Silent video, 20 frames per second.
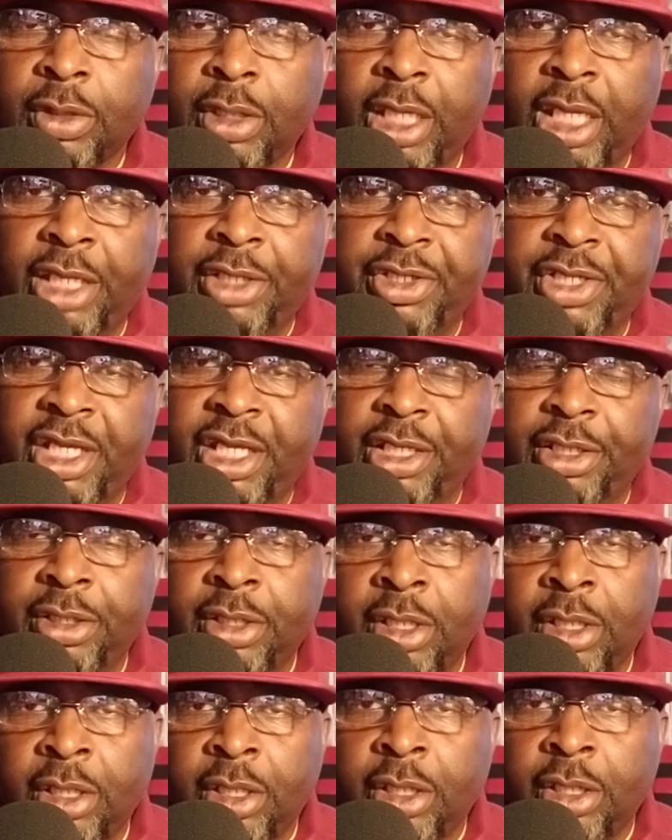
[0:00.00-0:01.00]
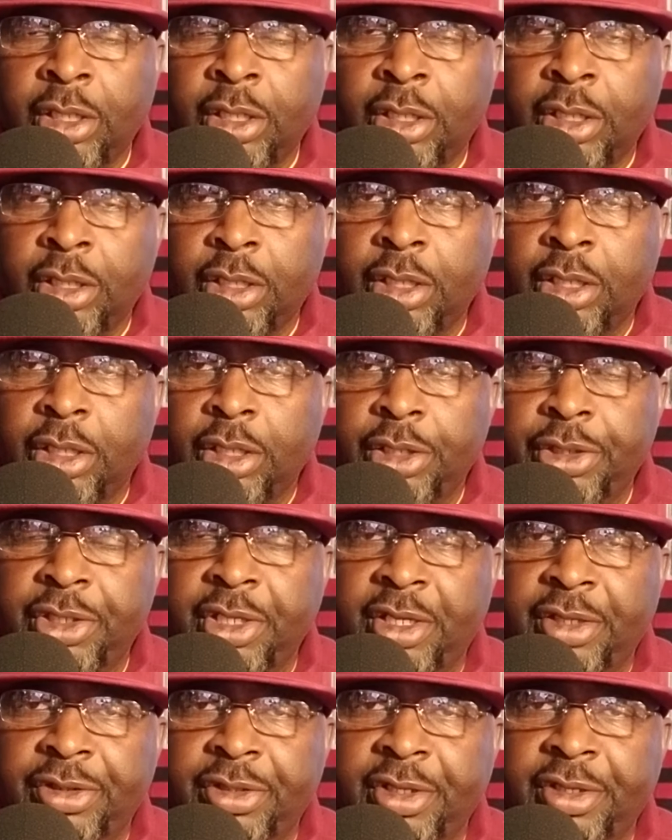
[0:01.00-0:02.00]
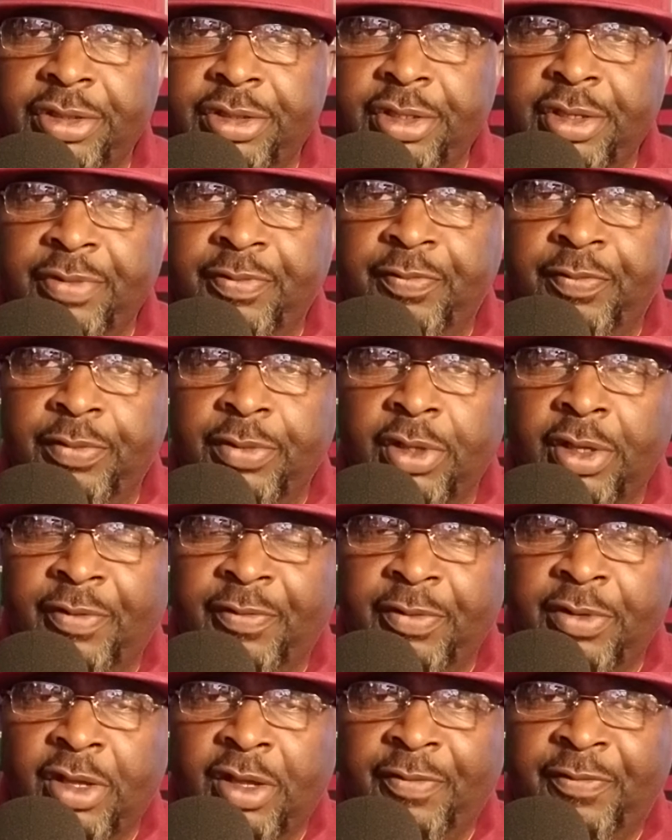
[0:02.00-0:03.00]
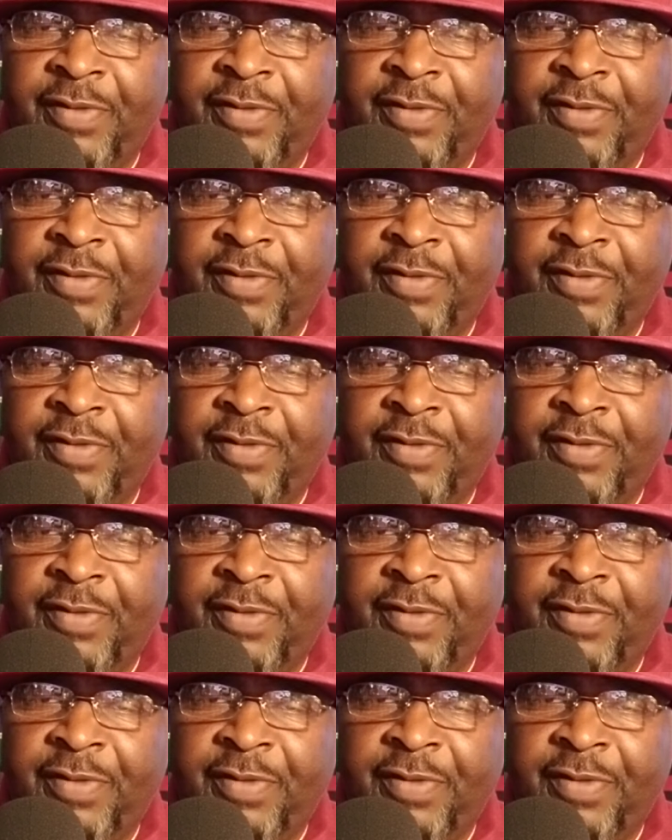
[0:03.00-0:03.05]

And then the